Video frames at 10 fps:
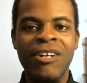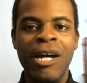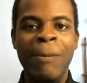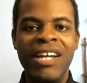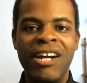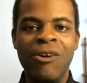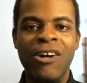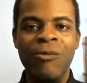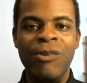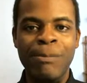But here
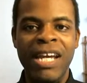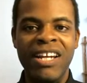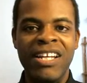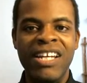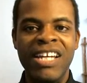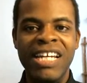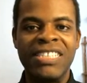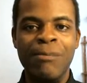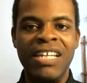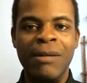with BB-8, it's
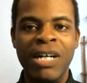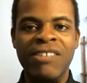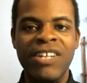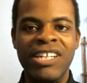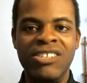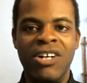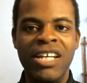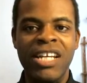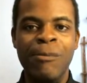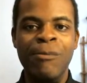much of it is on
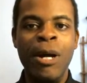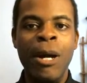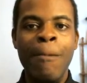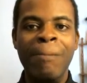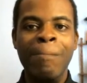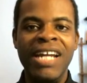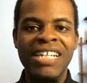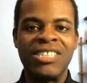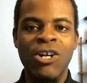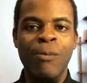him, but not
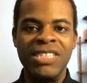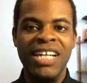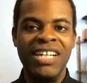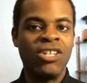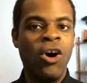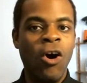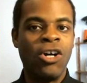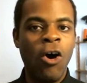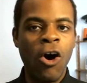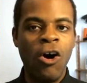so much that it's
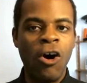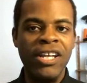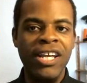all on